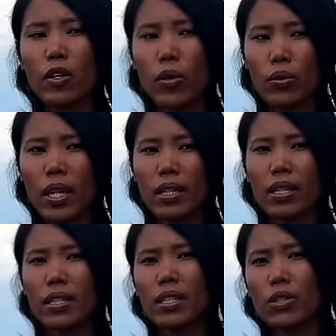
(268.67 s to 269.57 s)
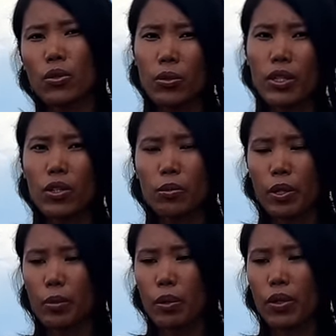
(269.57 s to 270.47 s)
I know that they didn't do it
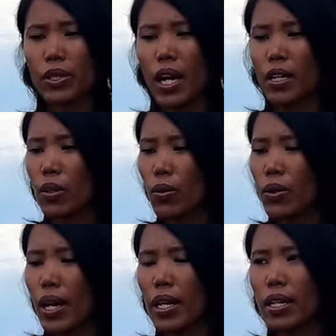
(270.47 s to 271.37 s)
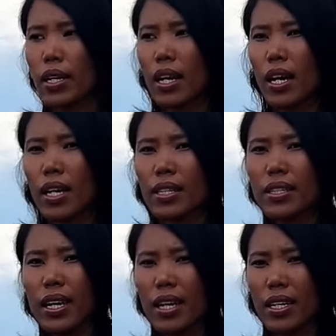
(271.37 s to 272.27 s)
on purpose. I know that
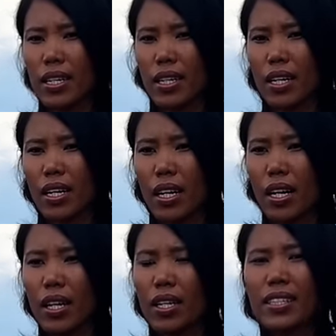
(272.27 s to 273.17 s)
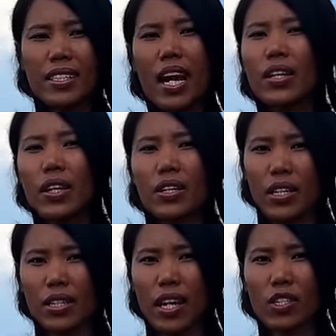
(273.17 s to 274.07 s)
it's not their
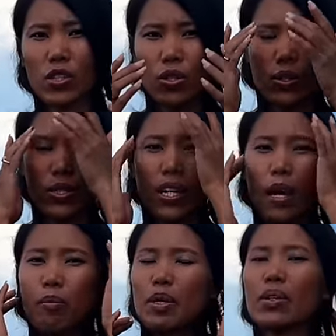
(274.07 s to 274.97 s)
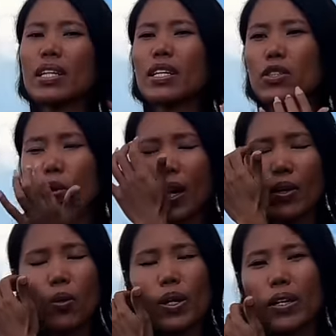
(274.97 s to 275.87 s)
intention to scam me, really. So
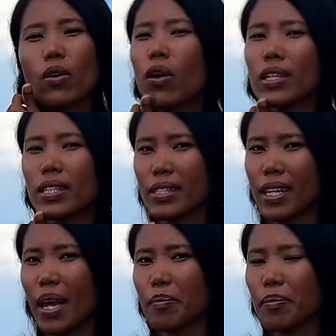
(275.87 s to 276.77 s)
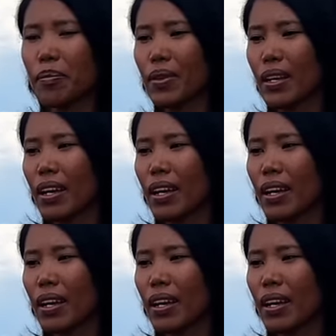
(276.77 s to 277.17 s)
I don't want to call it a scam.